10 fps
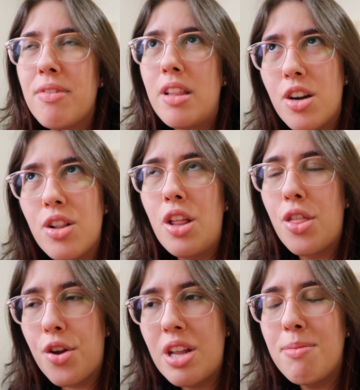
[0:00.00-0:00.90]
literally
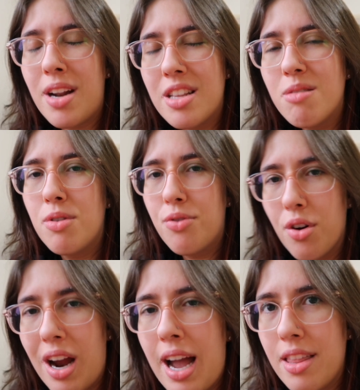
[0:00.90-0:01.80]
30 minutes
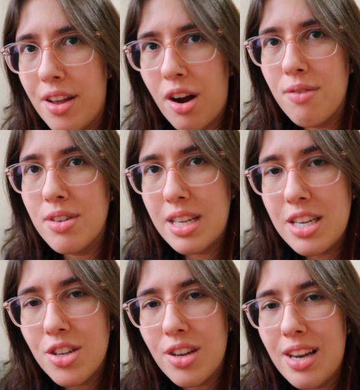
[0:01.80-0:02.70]
before I had that
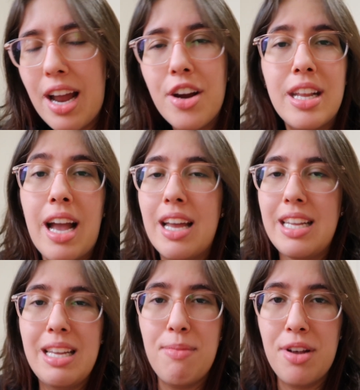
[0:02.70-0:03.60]
conversation, I already had
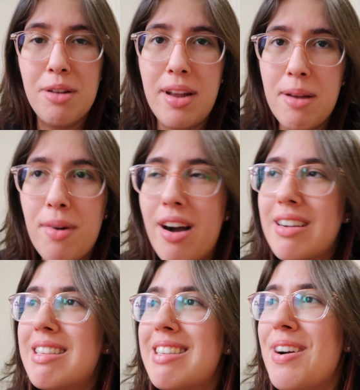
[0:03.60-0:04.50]
an email in my
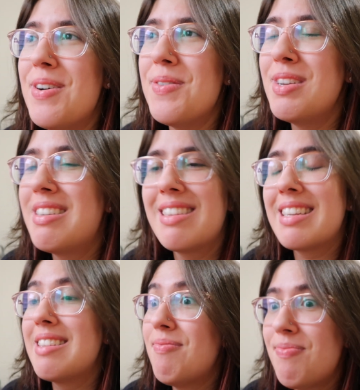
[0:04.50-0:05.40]
inbox. So,
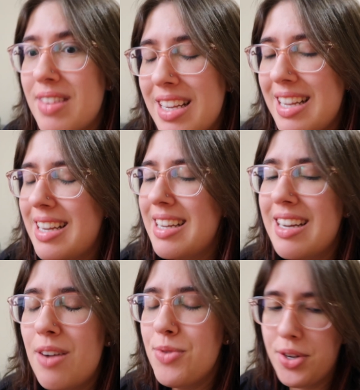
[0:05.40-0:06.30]
which
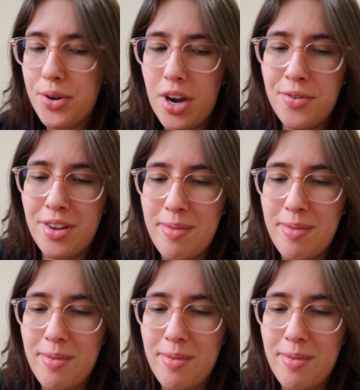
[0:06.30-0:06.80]
I'm so grateful